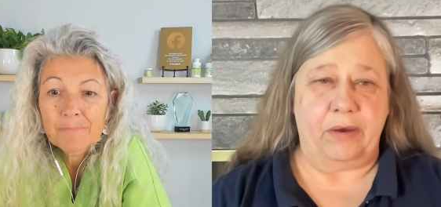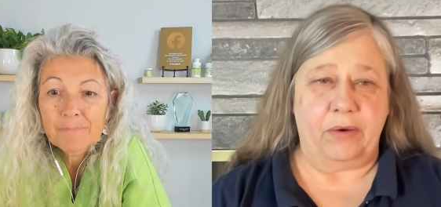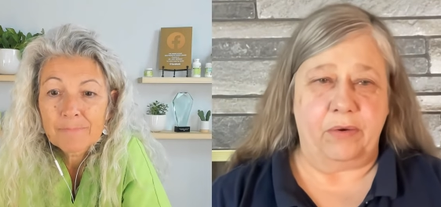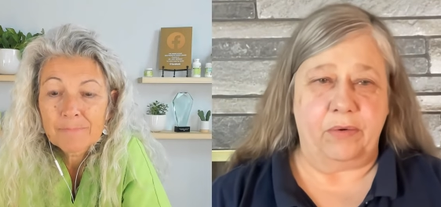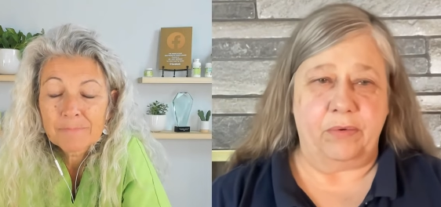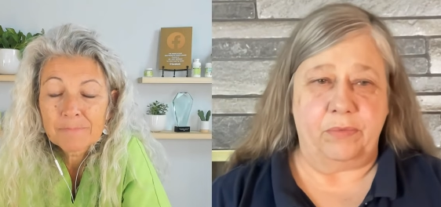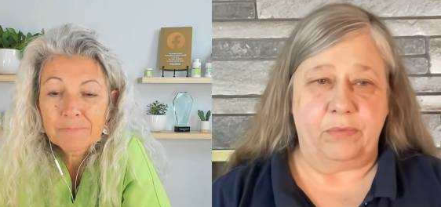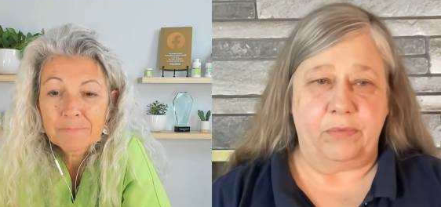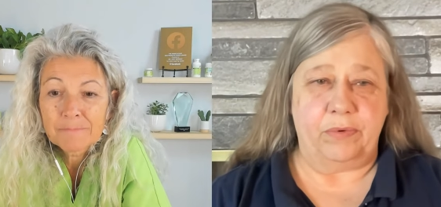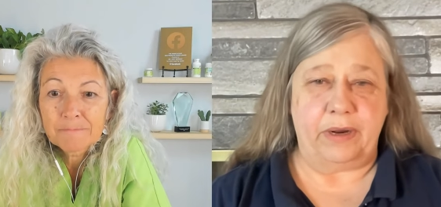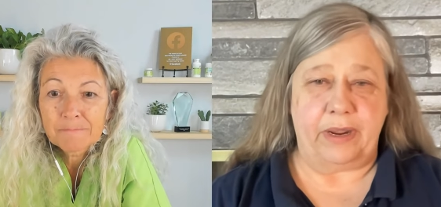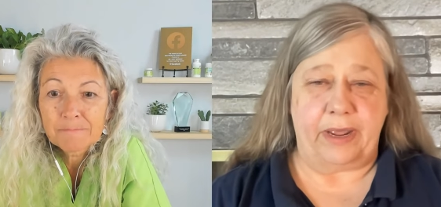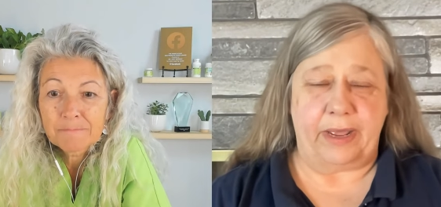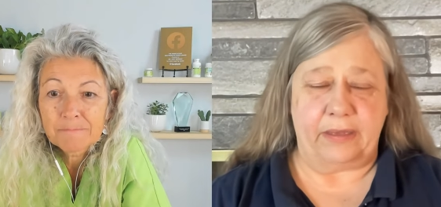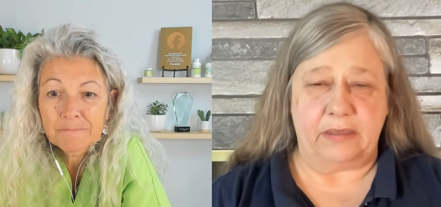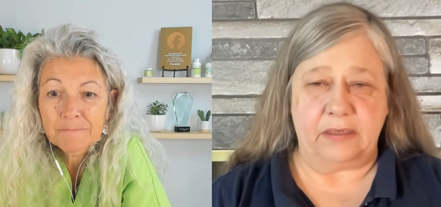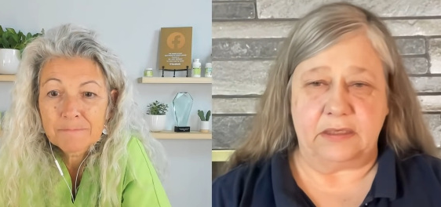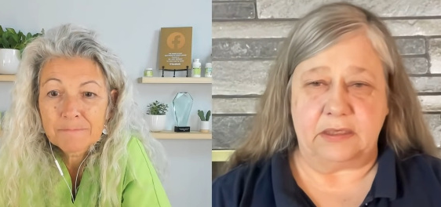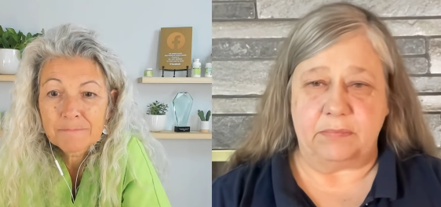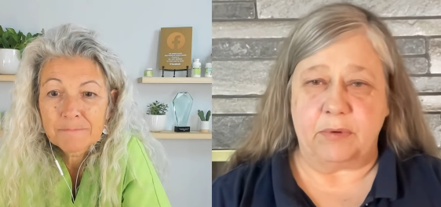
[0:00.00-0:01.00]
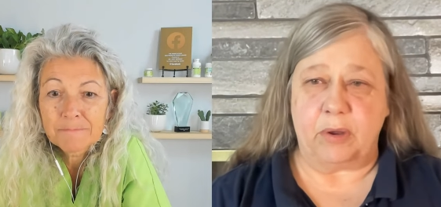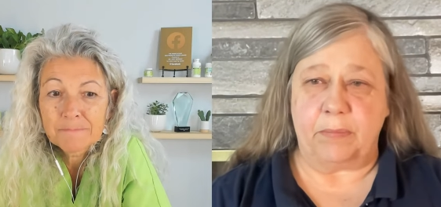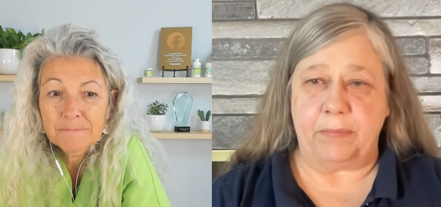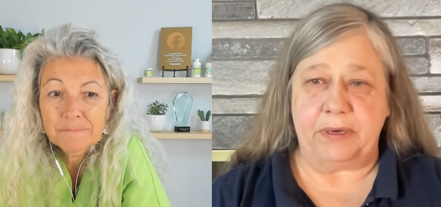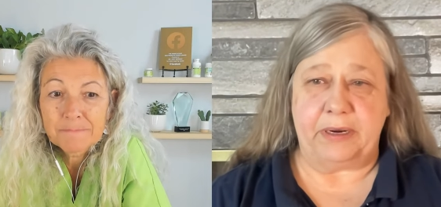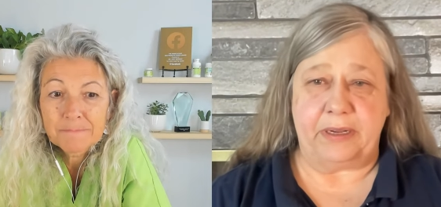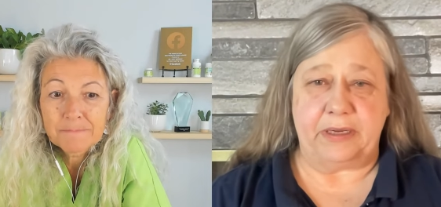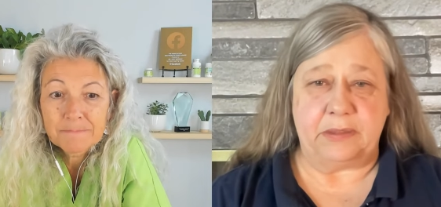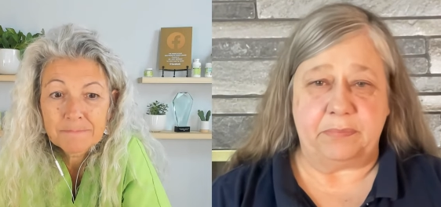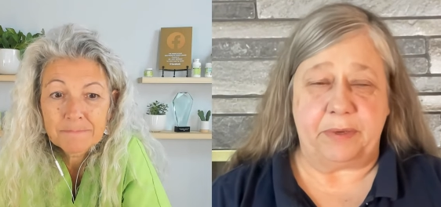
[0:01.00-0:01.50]
Speaker 1: own at this
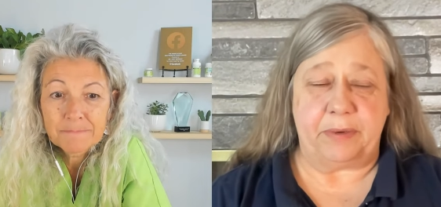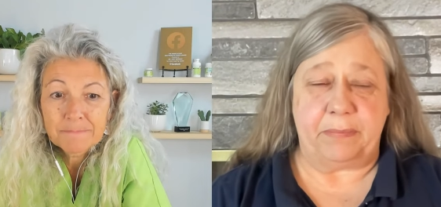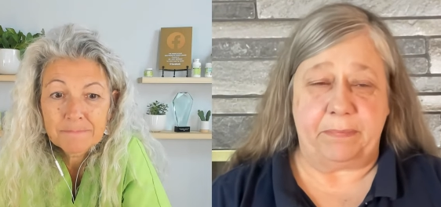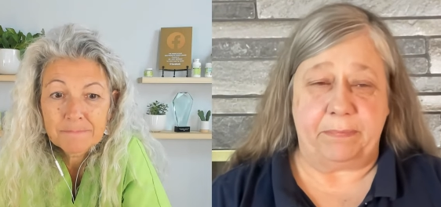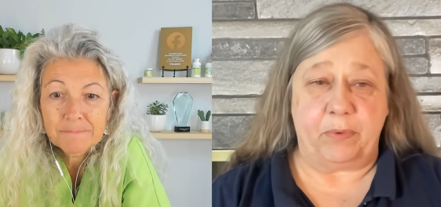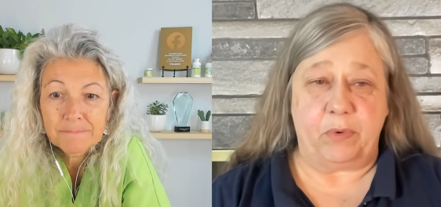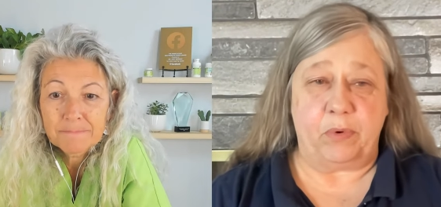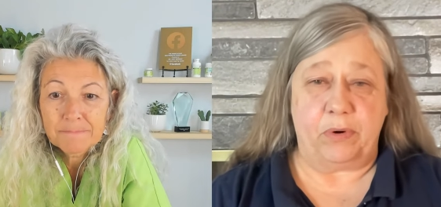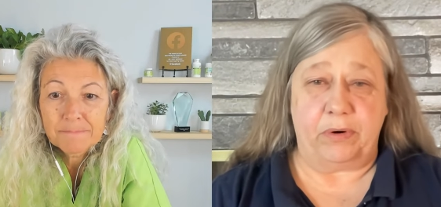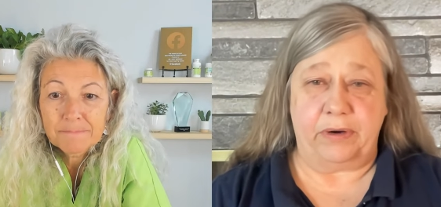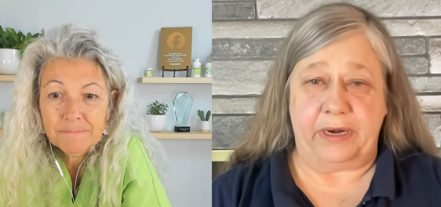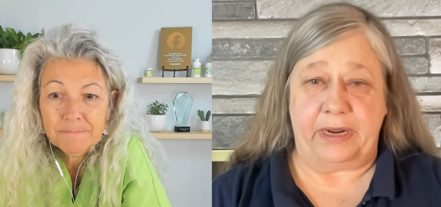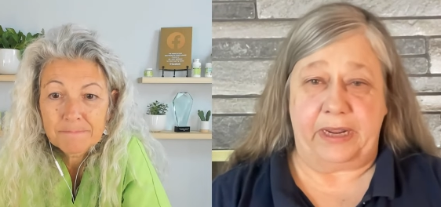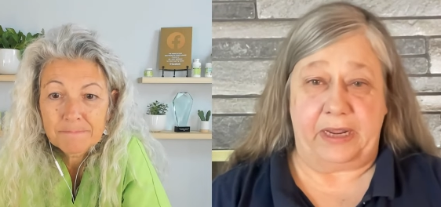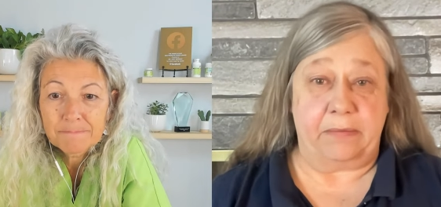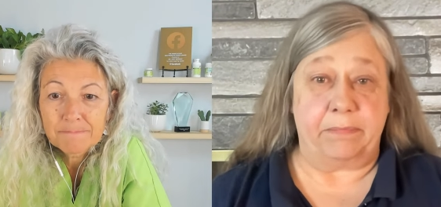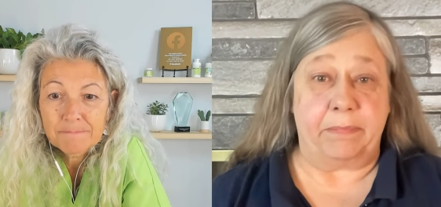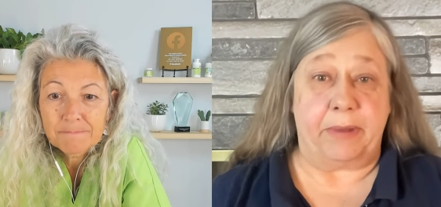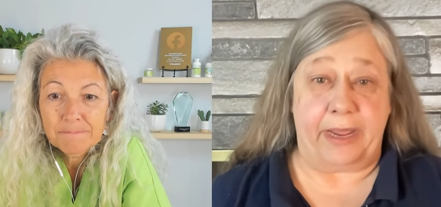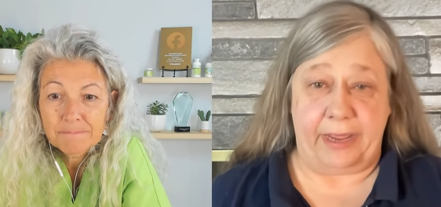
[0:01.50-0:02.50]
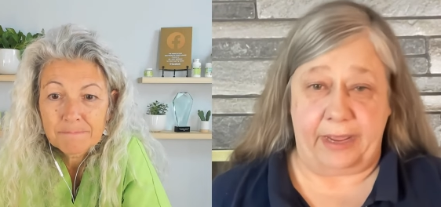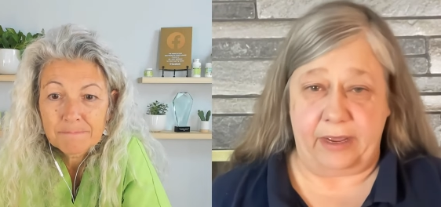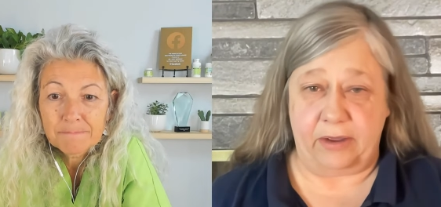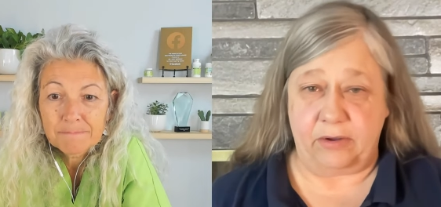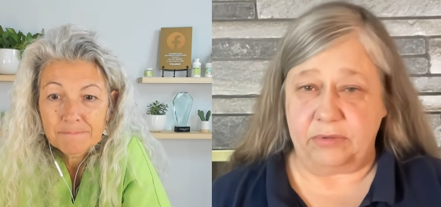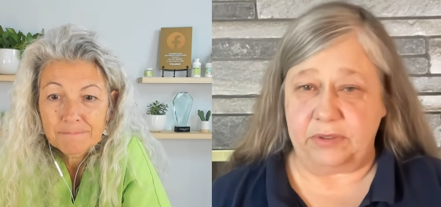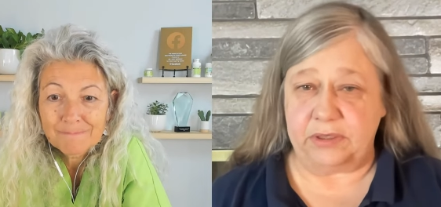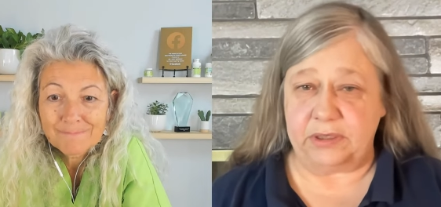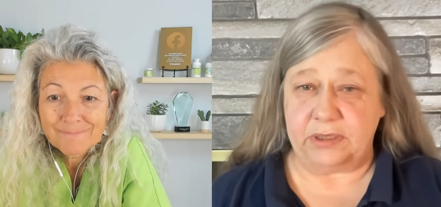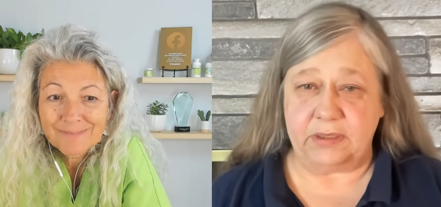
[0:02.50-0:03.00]
moment has been born in my
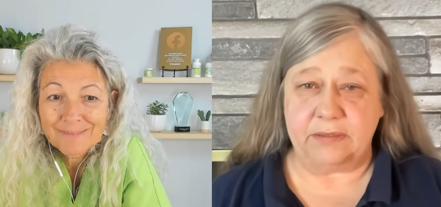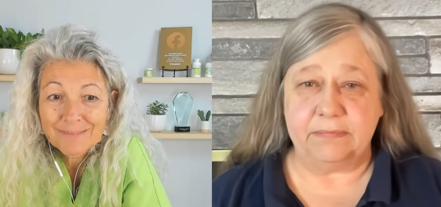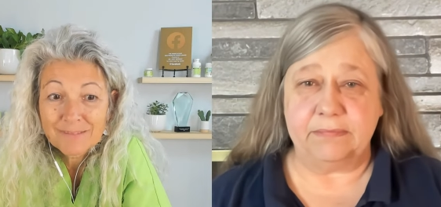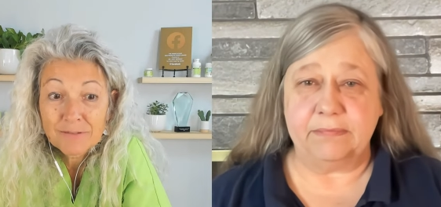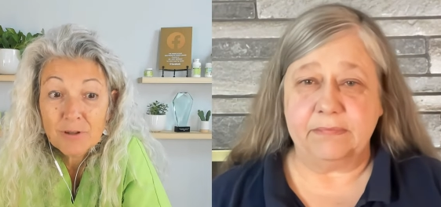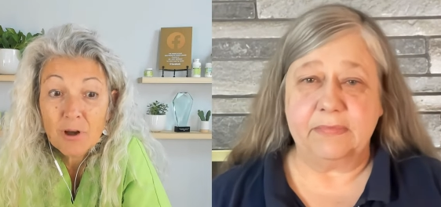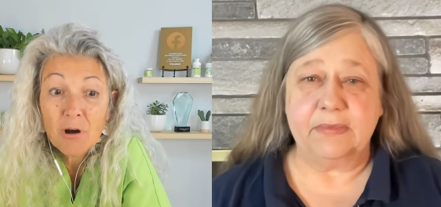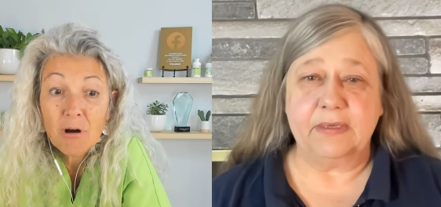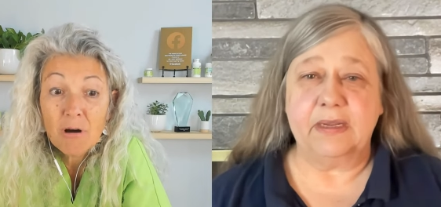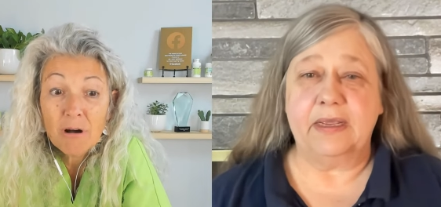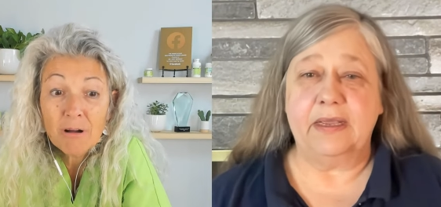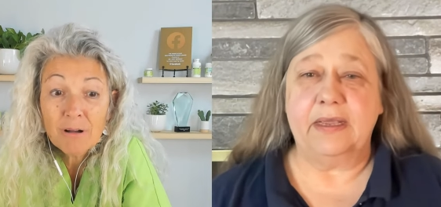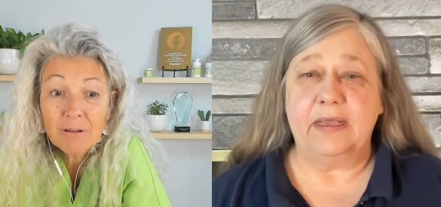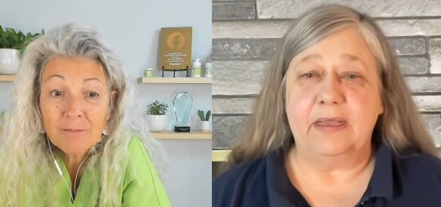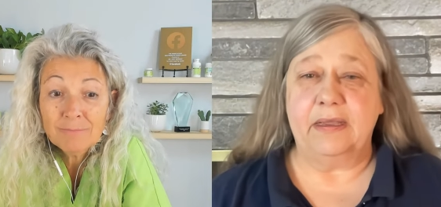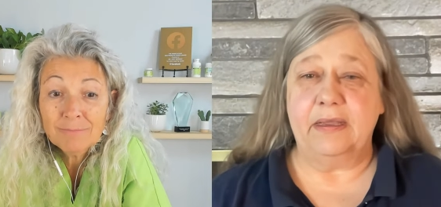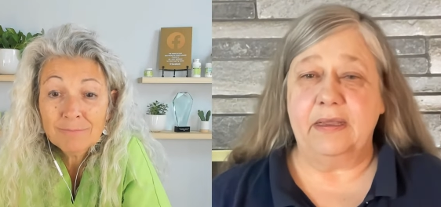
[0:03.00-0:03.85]
house. Aww.